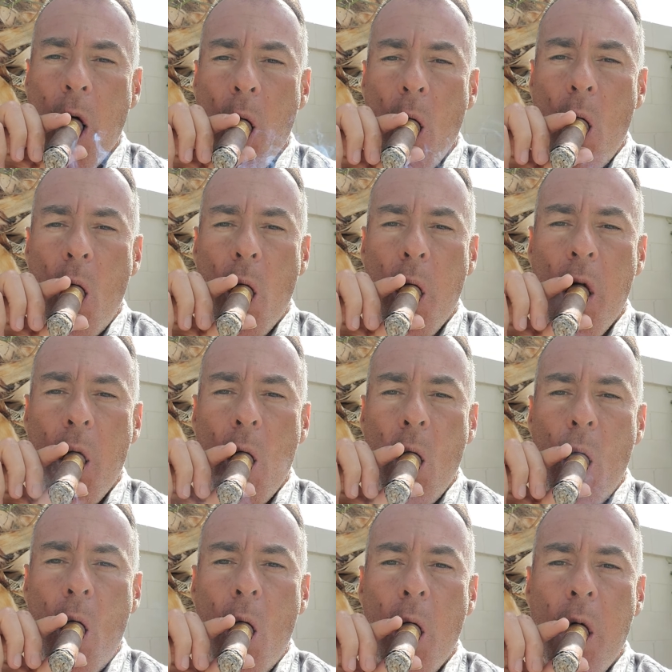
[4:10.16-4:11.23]

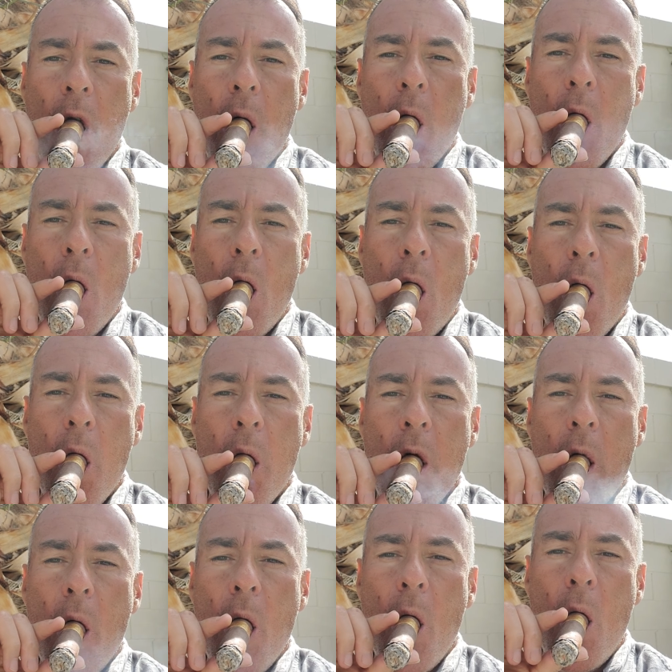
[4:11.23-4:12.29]

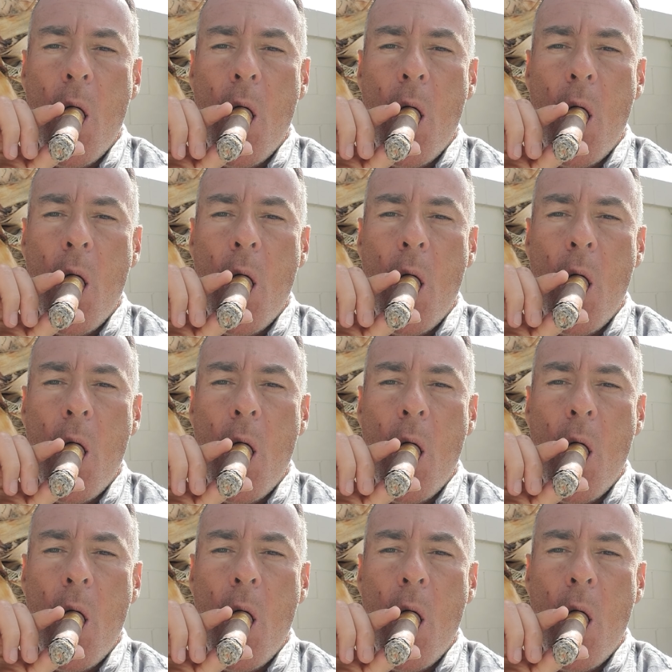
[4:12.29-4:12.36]
(silence)